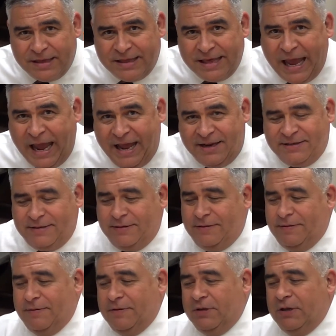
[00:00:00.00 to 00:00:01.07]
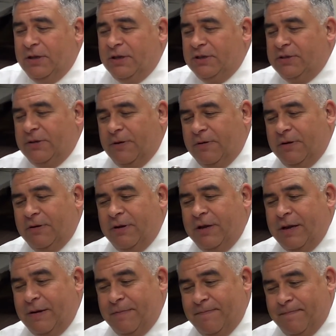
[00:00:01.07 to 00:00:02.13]
that. So here I
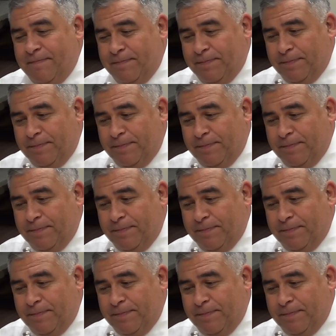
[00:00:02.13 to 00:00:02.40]
am.